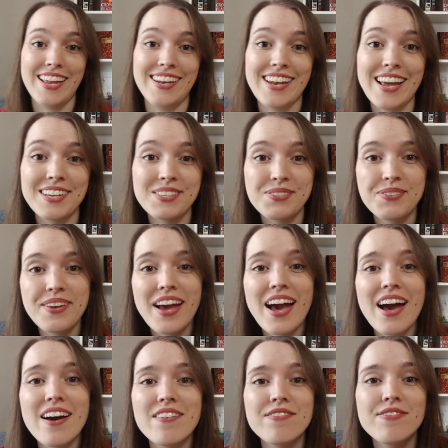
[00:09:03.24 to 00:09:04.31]
And next we
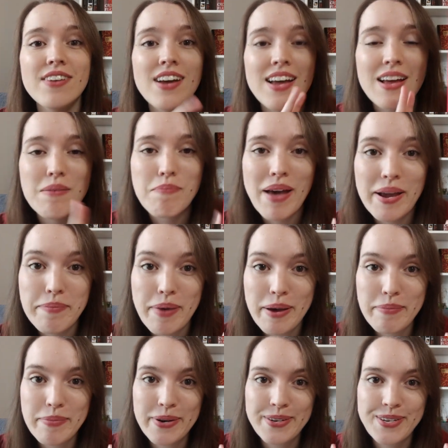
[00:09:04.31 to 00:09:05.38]
have
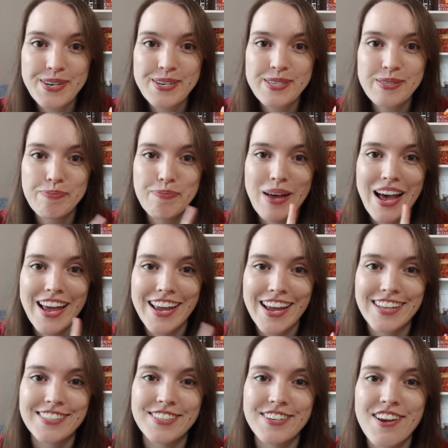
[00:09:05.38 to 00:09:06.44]
Magpie Murders by
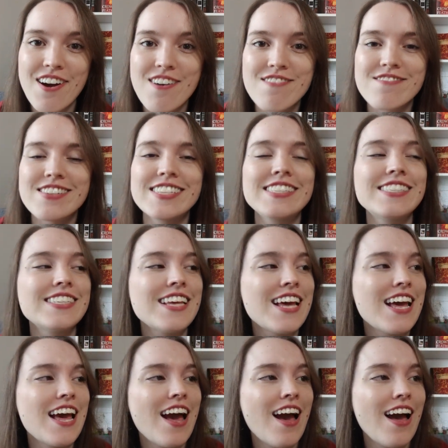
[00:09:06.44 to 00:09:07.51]
Anthony Horowitz.
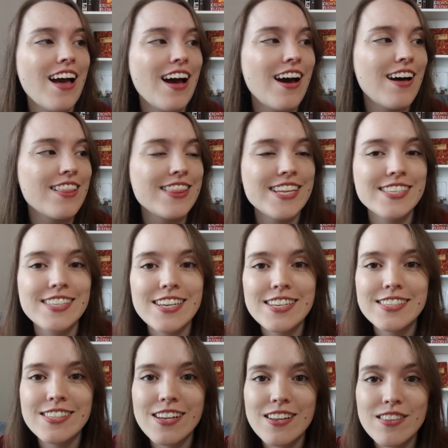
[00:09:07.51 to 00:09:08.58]
This
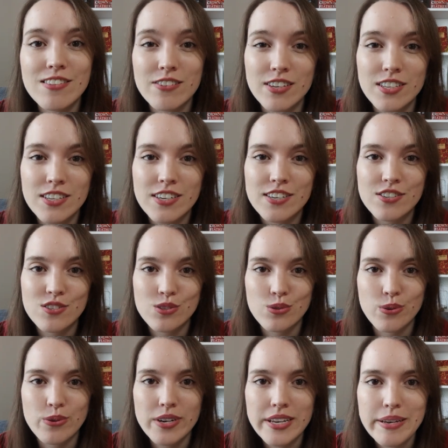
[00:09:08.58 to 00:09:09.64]
is a thriller
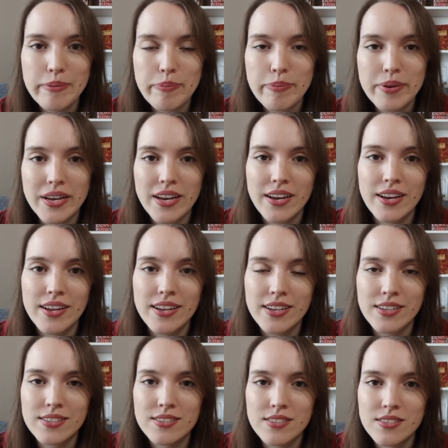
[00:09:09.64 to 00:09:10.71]
story, but
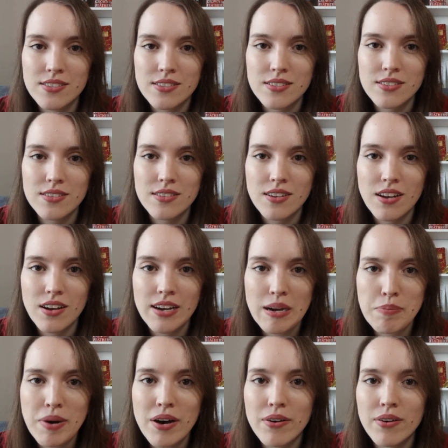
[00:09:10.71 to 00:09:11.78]
it's
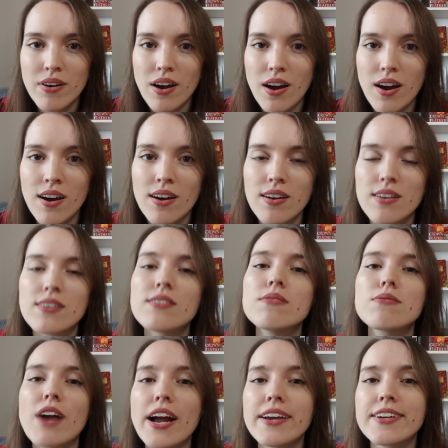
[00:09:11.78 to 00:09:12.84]
about a
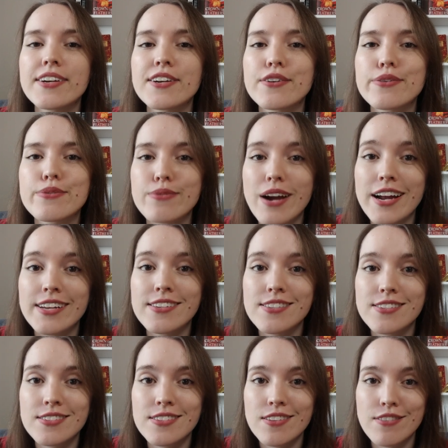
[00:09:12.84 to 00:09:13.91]
writer who
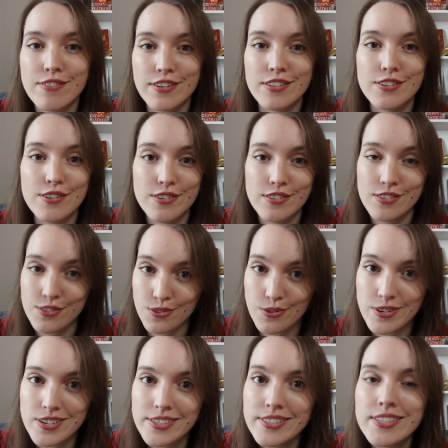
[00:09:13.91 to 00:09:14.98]
writes thriller
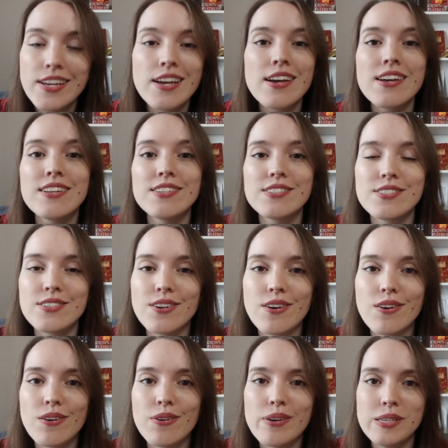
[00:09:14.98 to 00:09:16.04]
stories.
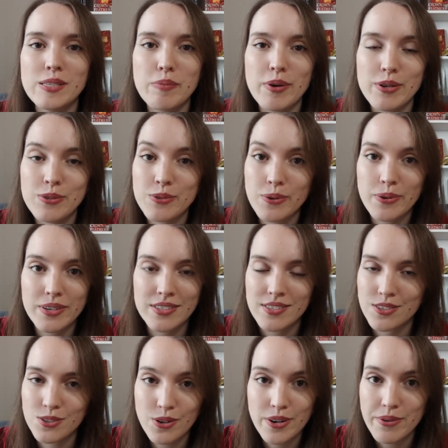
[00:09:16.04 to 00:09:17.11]
So it's about it's
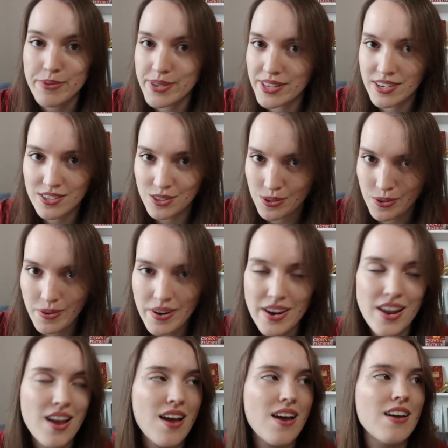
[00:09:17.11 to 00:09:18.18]
a story within a story,